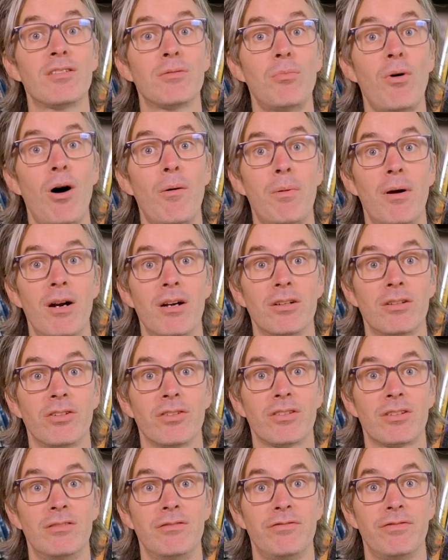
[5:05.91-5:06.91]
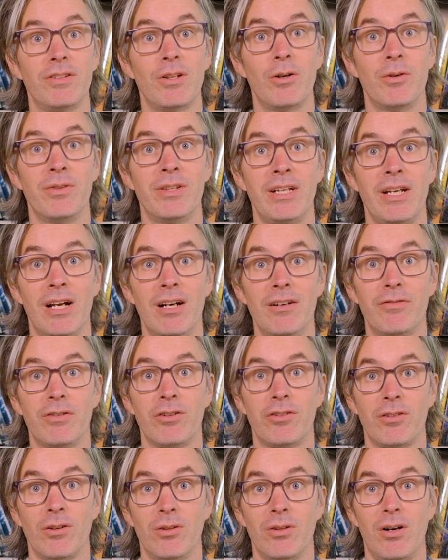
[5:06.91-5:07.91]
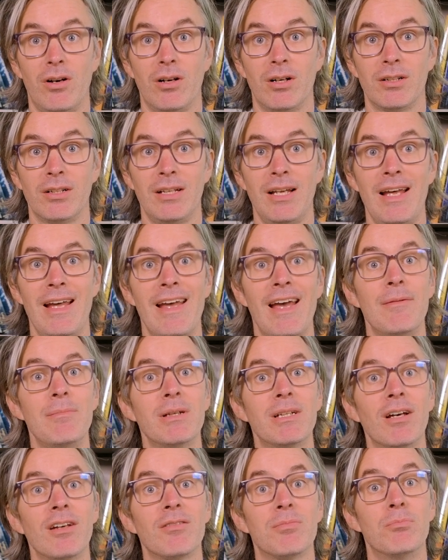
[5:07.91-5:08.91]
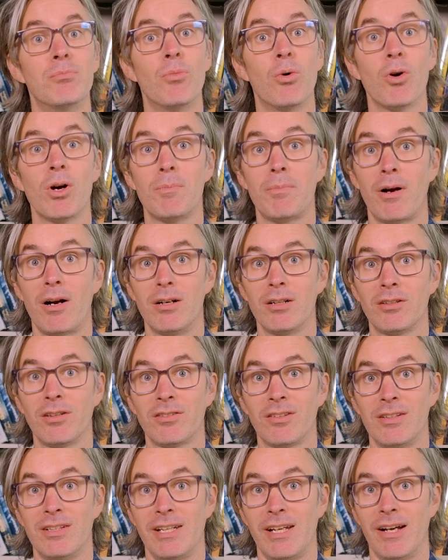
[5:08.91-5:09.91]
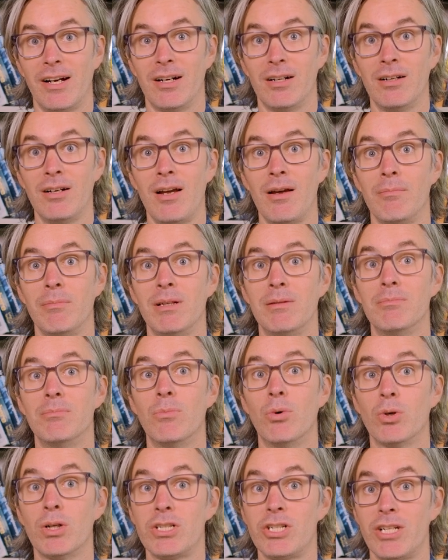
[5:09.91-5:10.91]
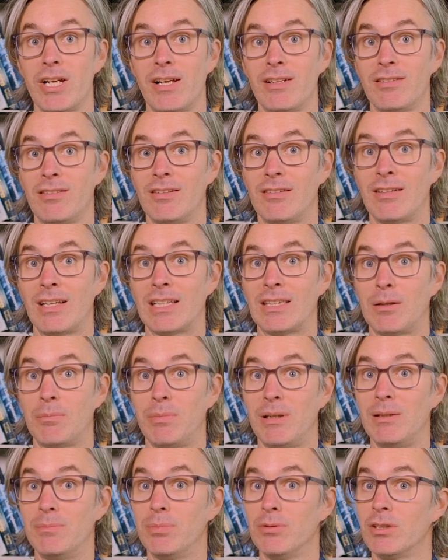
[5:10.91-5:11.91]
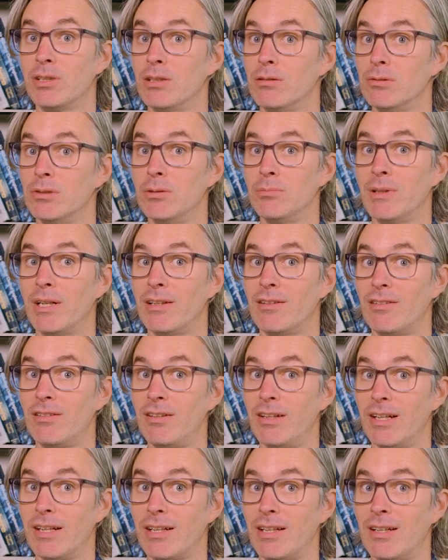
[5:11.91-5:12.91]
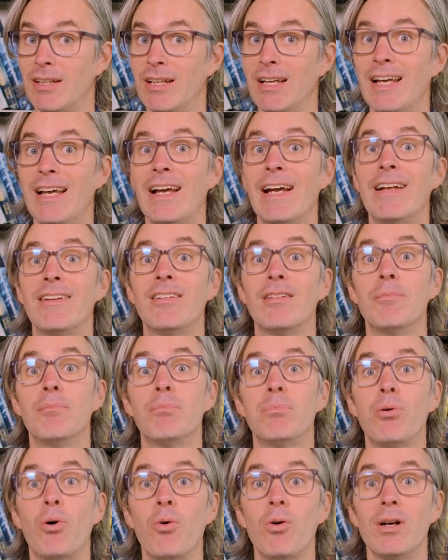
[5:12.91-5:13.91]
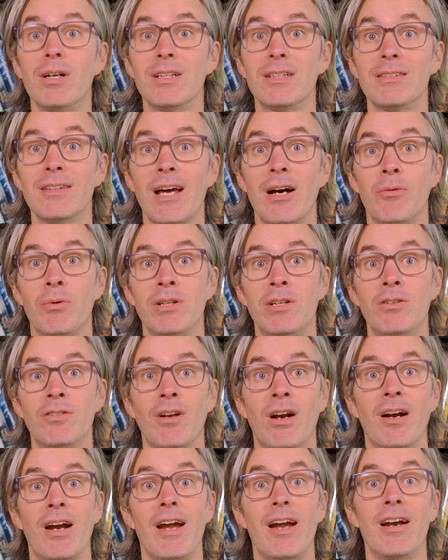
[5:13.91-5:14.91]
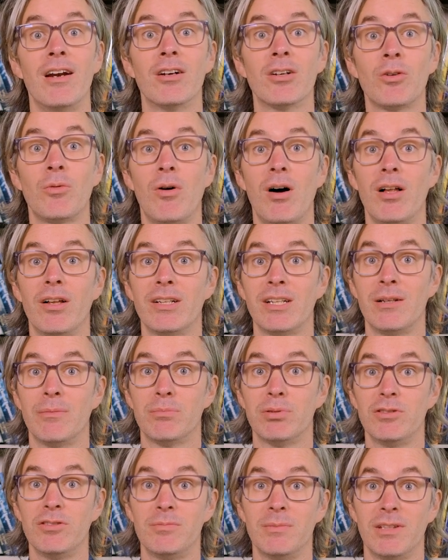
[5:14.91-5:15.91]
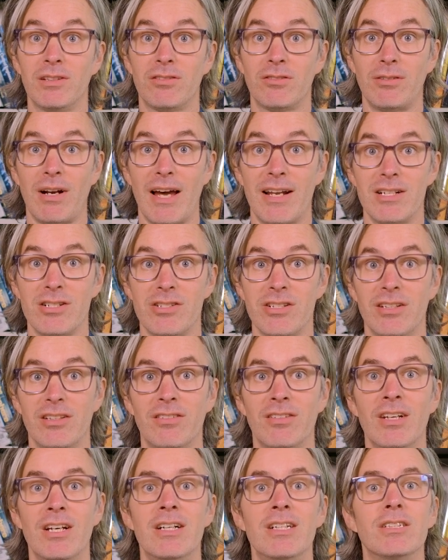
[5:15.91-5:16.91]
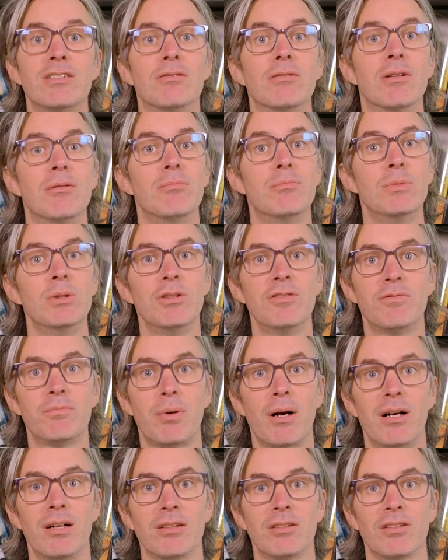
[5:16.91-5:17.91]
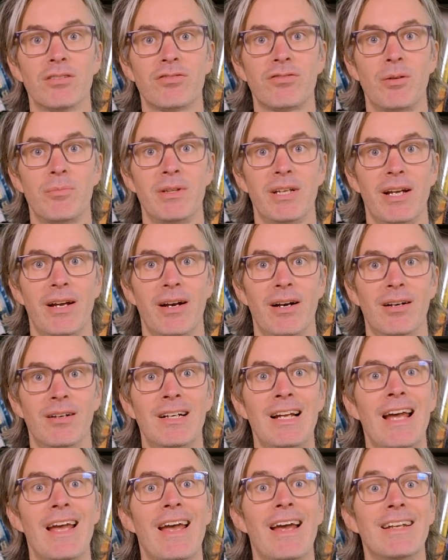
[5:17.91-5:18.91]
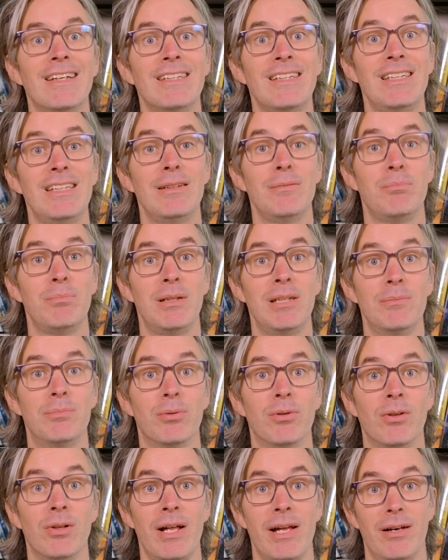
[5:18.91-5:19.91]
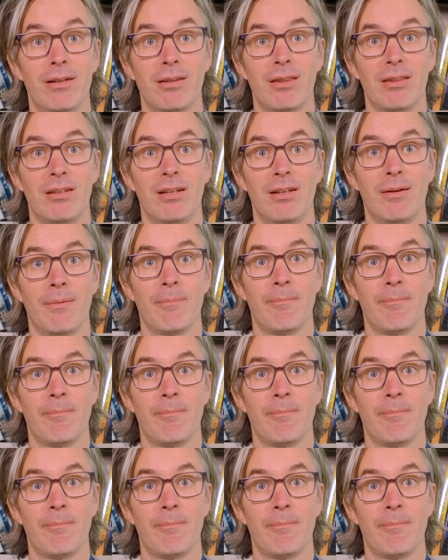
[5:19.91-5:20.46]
small particles can float in the air for so long, and because more particles in the air mean more chances that the people in a room get sick, it's important that we use our air quality improvement strategies to remove particles from the air and keep people healthy.